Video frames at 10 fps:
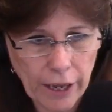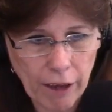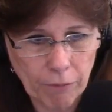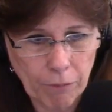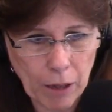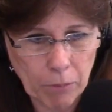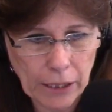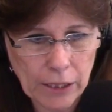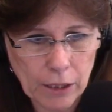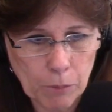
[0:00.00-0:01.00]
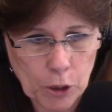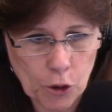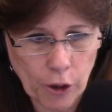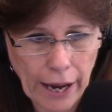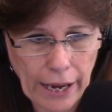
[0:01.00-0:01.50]
have a place to
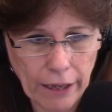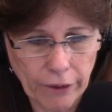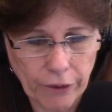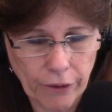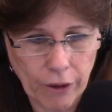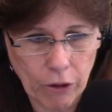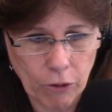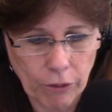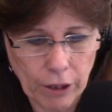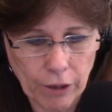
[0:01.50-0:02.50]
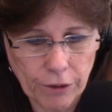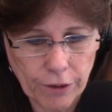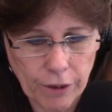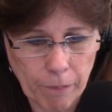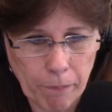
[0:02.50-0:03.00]
put your hands, though.
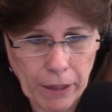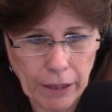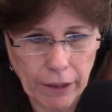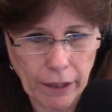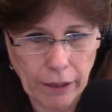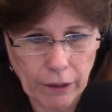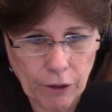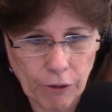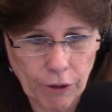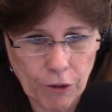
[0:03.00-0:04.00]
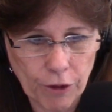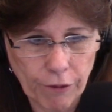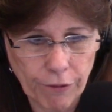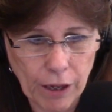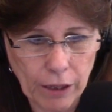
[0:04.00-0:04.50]
There's the big thing that you
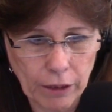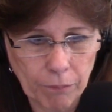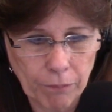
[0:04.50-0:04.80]
usually find.